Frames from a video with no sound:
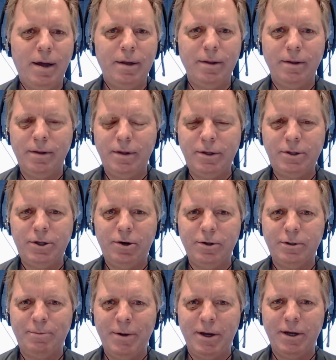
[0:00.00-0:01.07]
Uh, this show
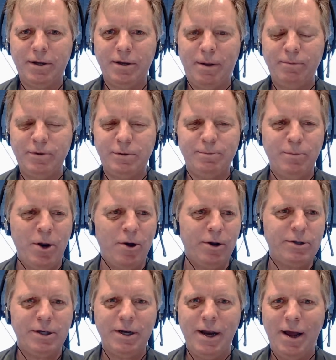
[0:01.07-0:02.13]
has been. I'm just
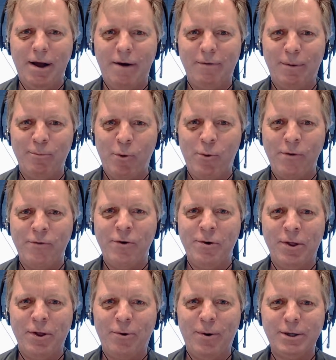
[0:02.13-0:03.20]
noticing now,
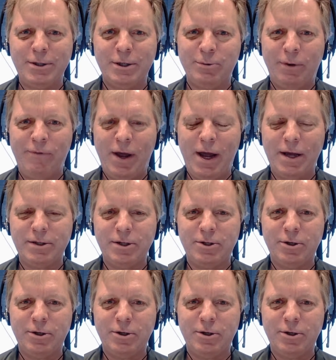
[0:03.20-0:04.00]
reviewing the questions we've asked.